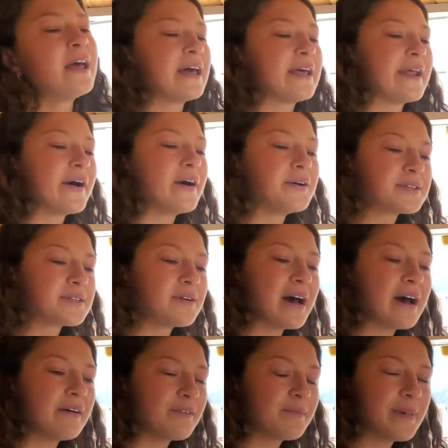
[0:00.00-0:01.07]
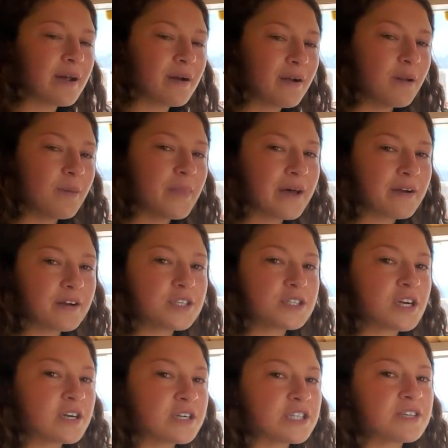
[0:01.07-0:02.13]
and I also have a battery to battery
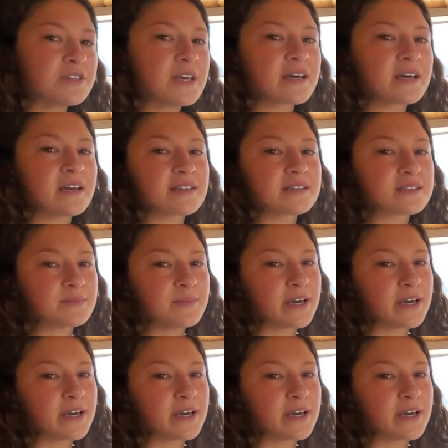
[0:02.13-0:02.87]
charger that connects to